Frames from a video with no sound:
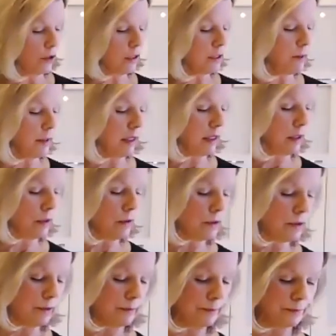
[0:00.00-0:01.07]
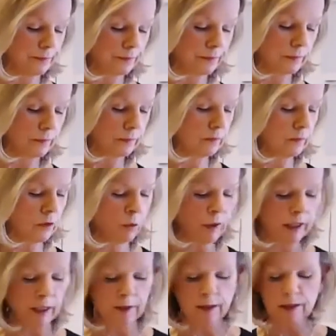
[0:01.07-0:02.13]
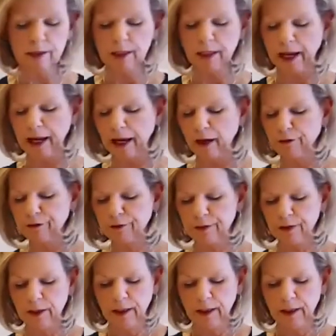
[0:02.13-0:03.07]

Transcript: tomatoes, we cut these in half.